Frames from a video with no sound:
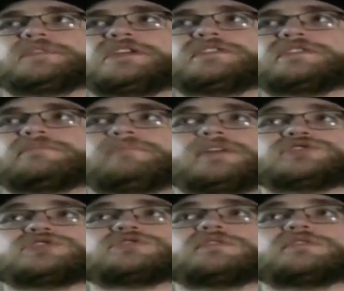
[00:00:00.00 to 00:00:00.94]
Um,
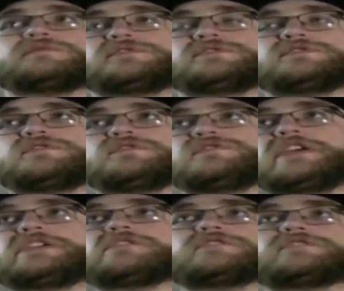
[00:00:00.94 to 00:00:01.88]
he's a
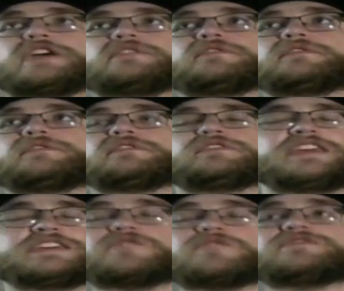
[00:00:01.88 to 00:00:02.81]
mixture of
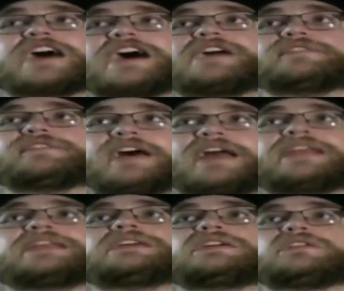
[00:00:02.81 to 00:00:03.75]
Dingodile,
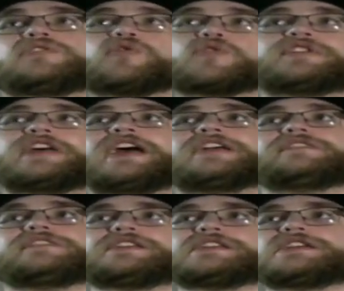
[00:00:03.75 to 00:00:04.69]
dingo dial,
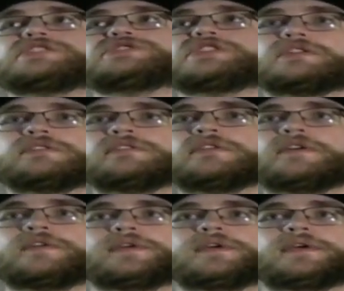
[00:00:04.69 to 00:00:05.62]
tiny
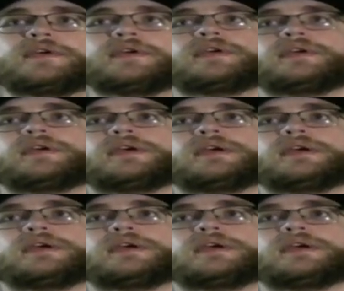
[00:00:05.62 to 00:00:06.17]
cortex, and N. Gin.